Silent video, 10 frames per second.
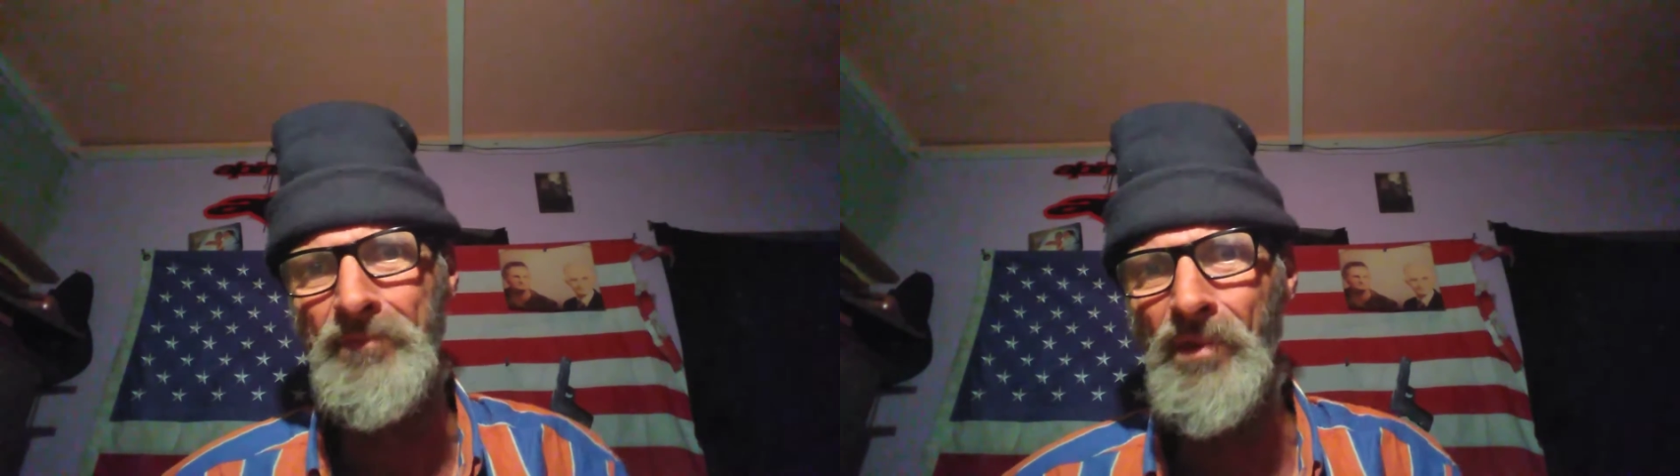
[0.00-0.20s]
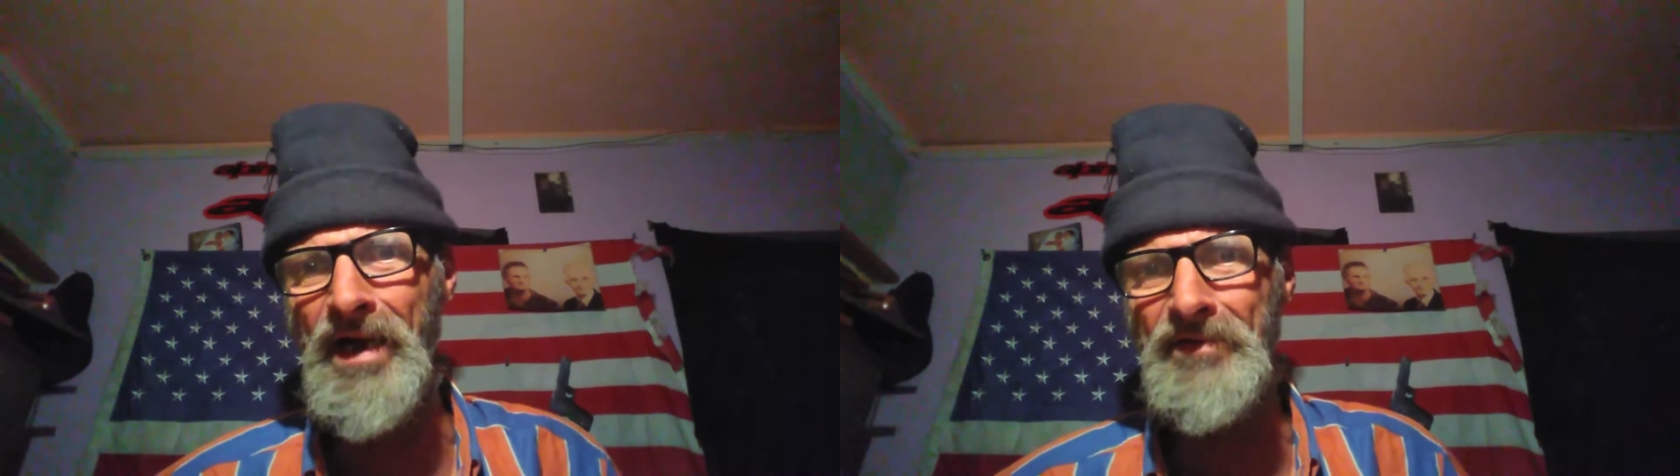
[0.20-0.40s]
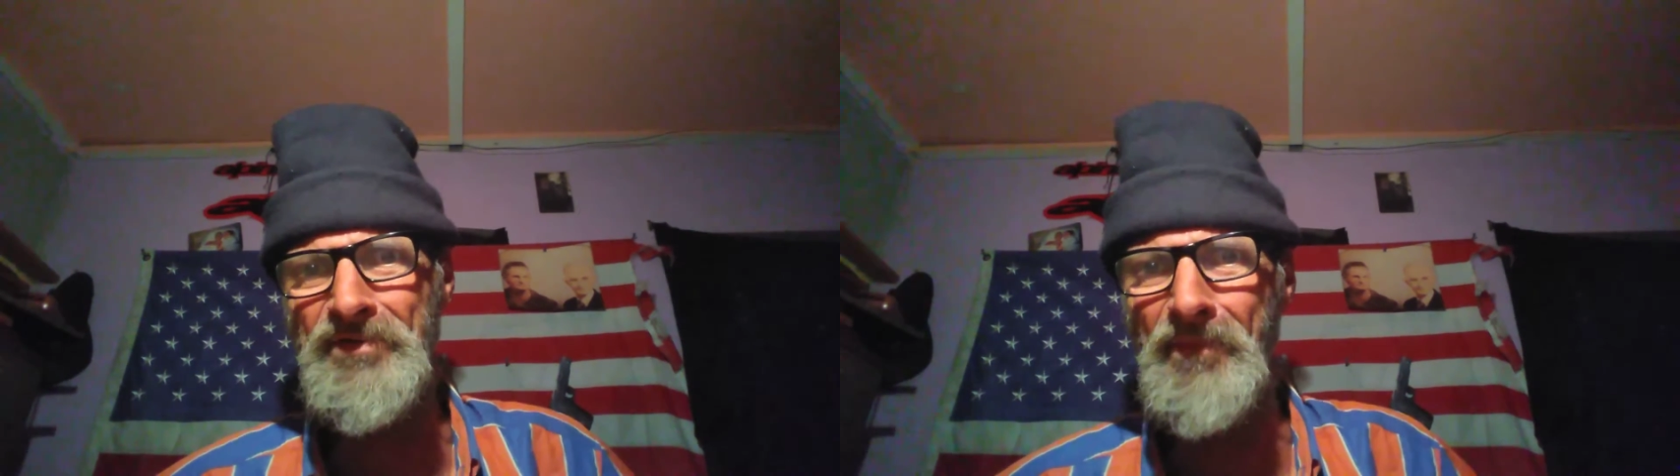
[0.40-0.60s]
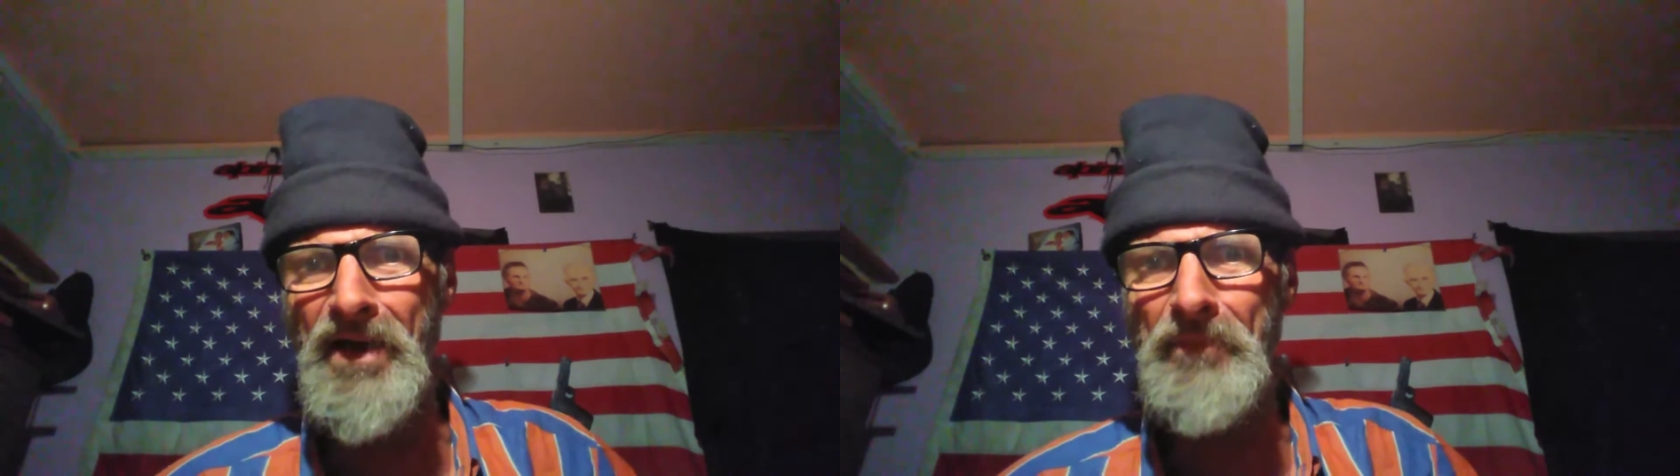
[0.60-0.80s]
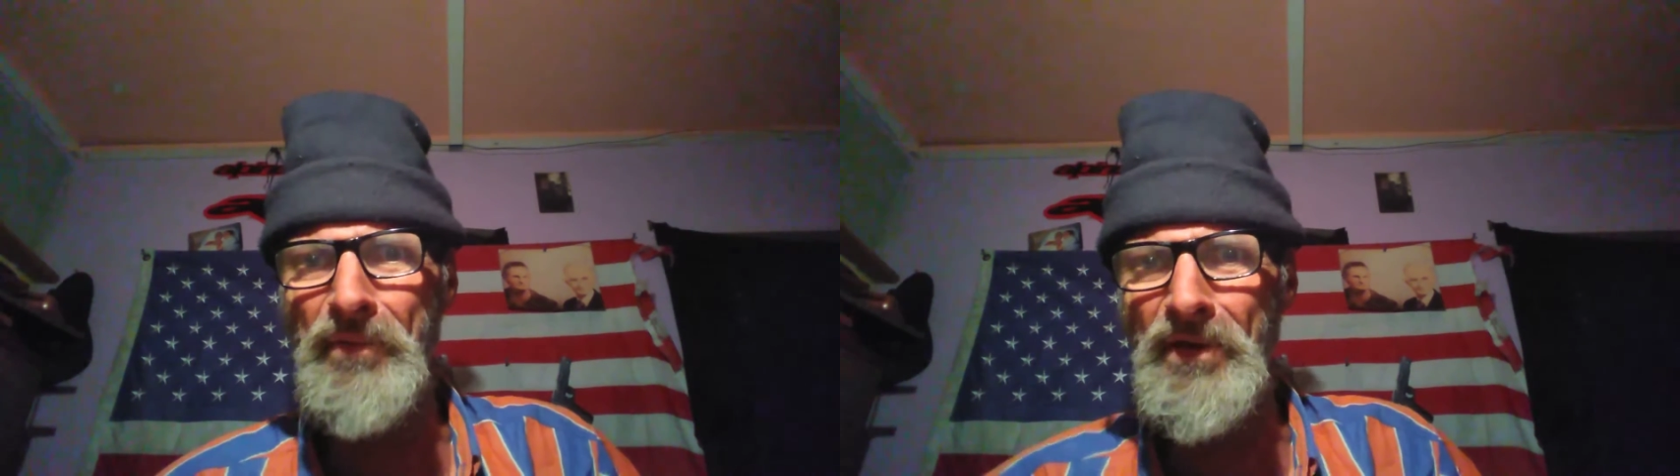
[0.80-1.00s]
Without
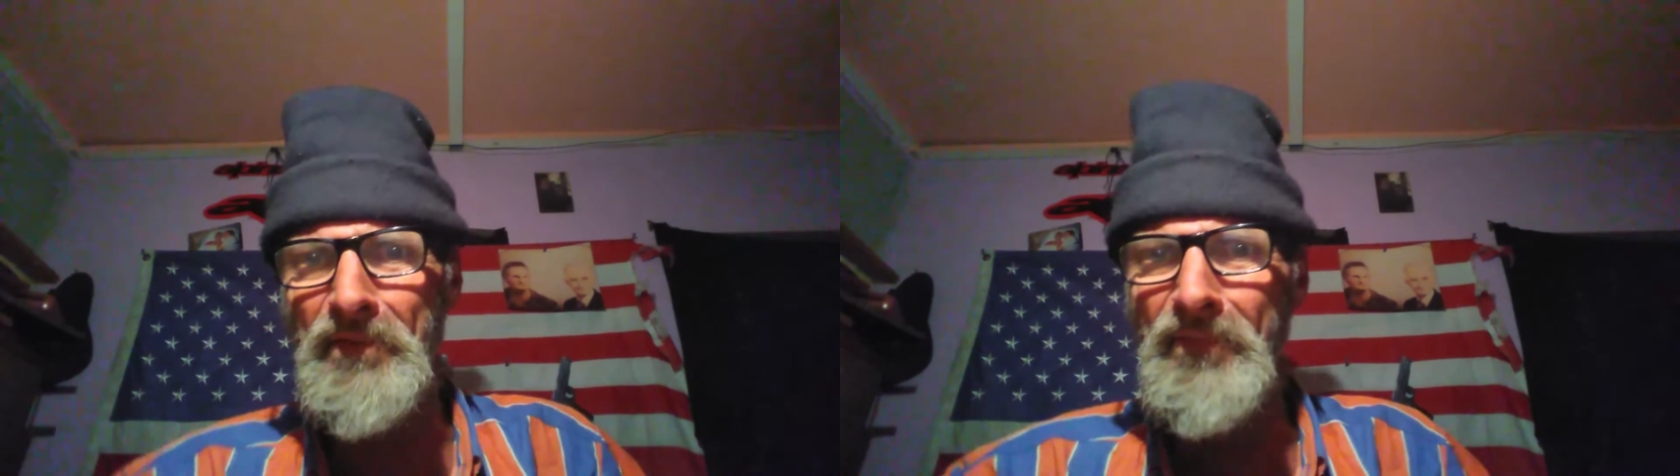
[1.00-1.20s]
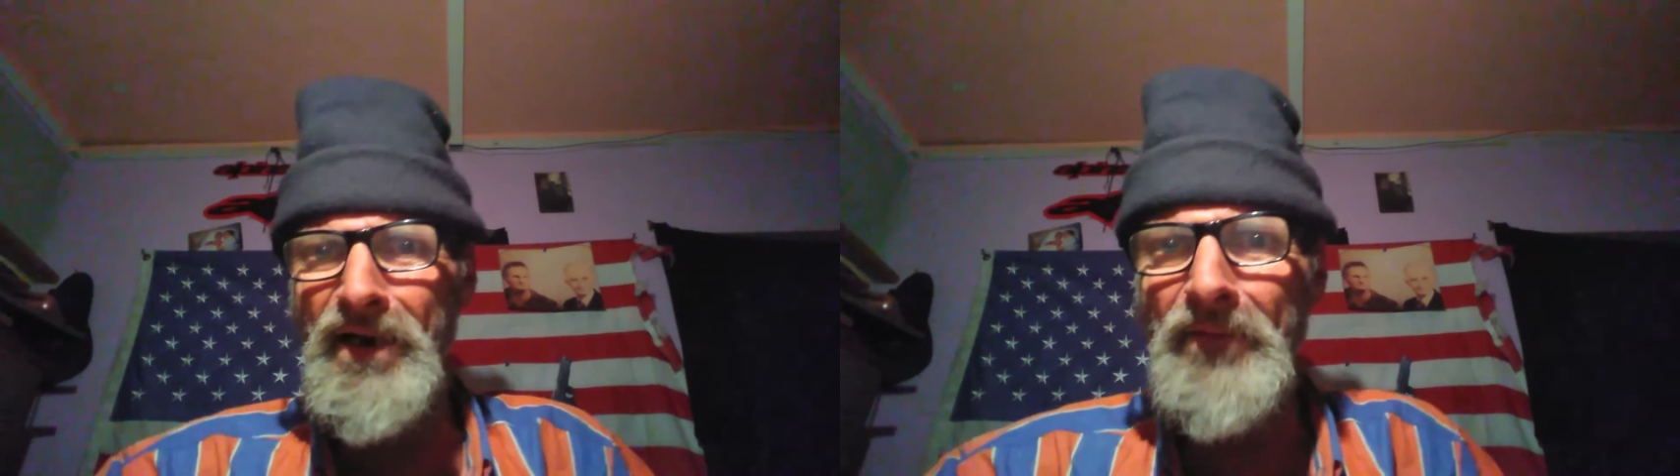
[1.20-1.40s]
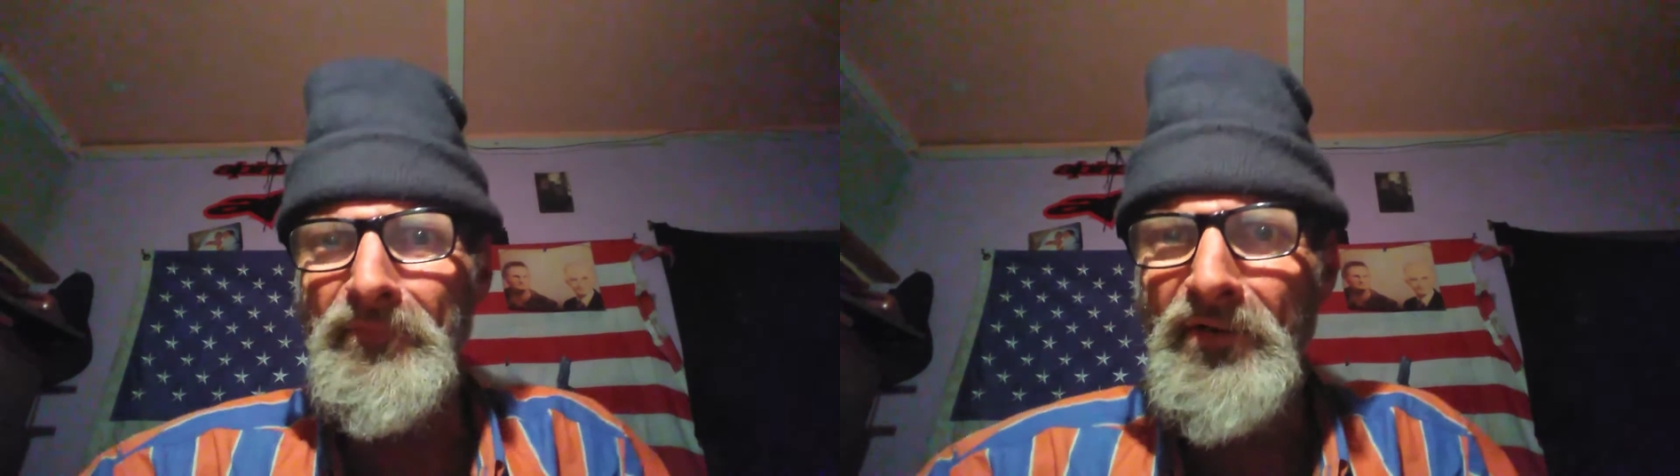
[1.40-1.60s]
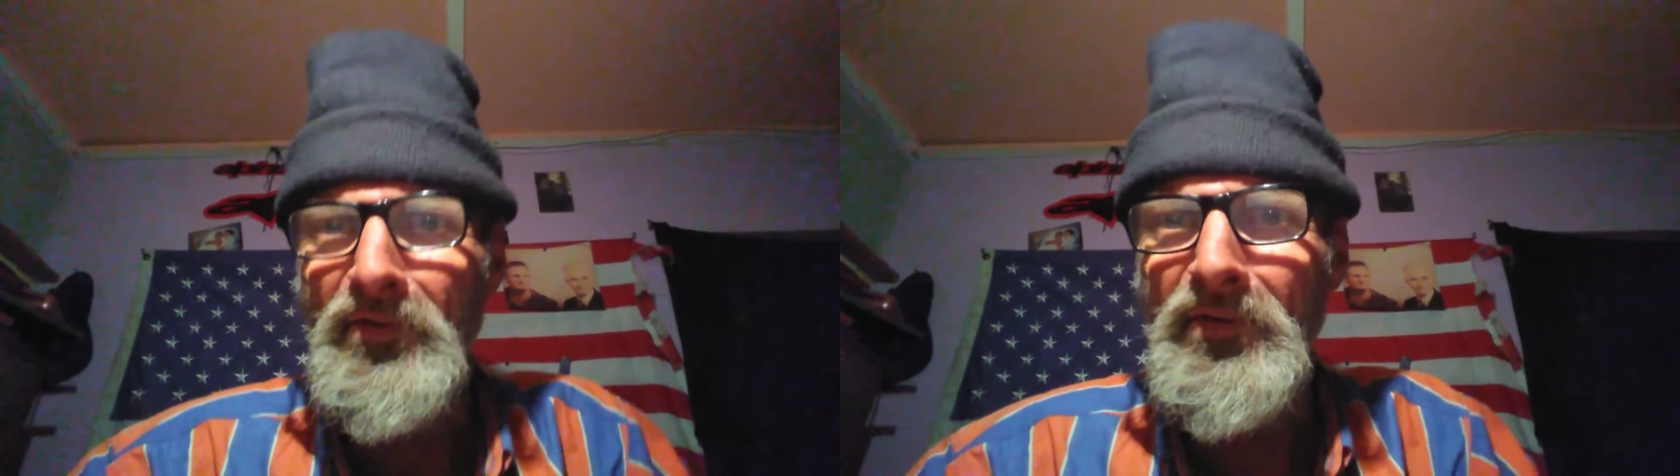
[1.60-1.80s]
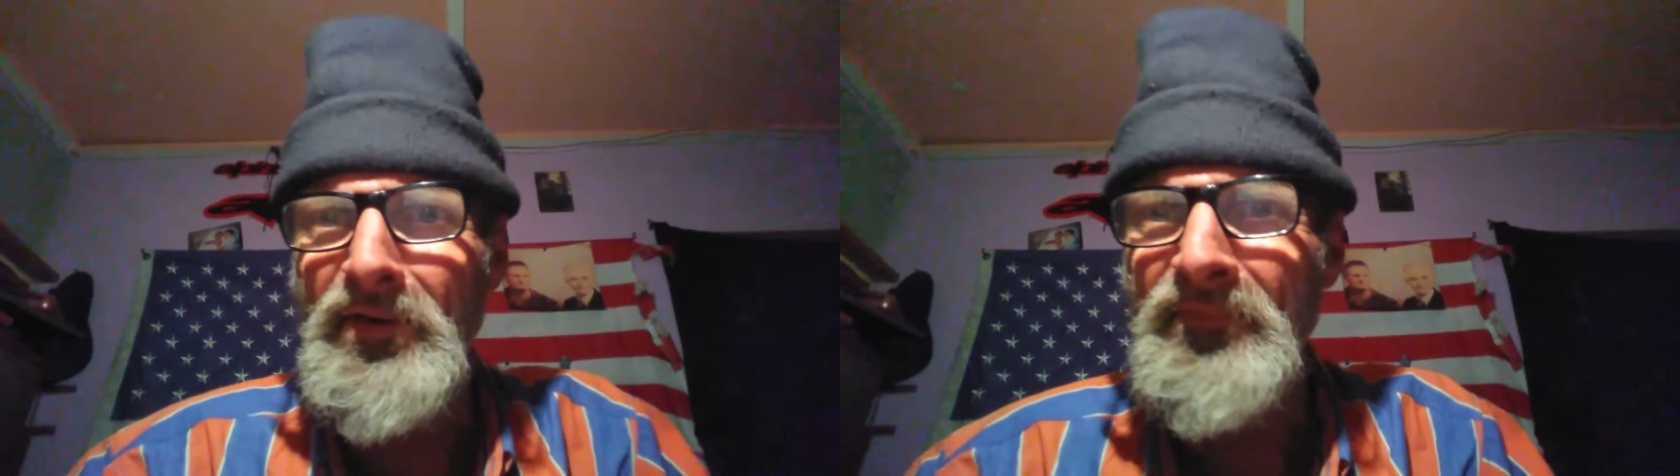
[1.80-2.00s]
somebody putting them up to
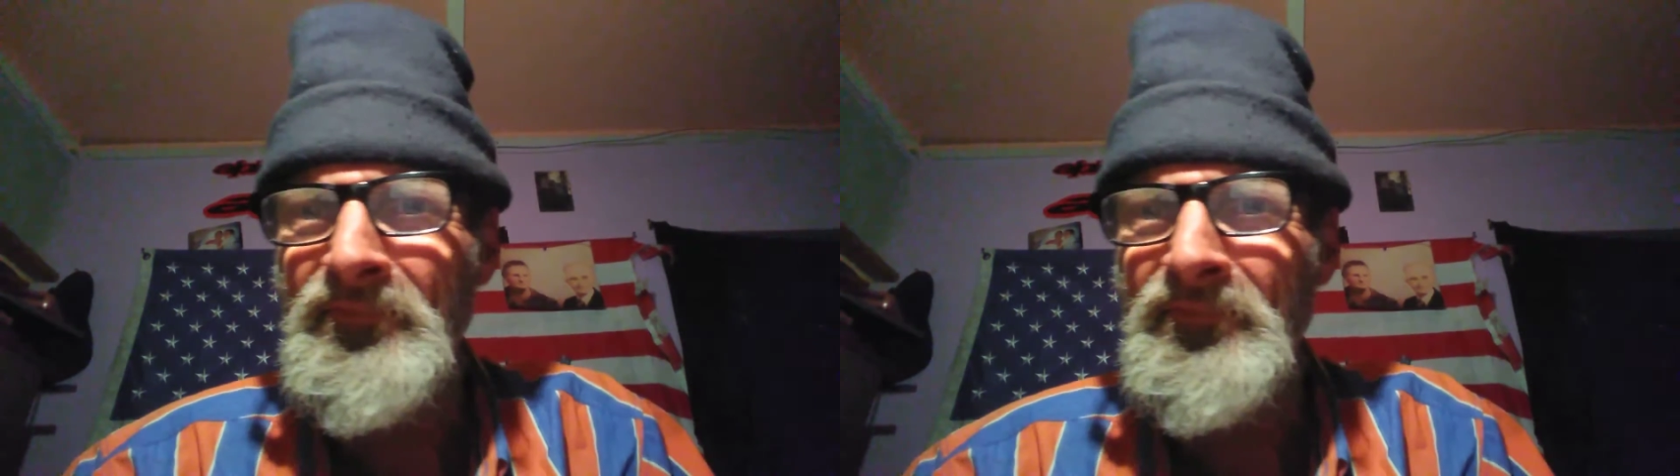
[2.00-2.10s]
it.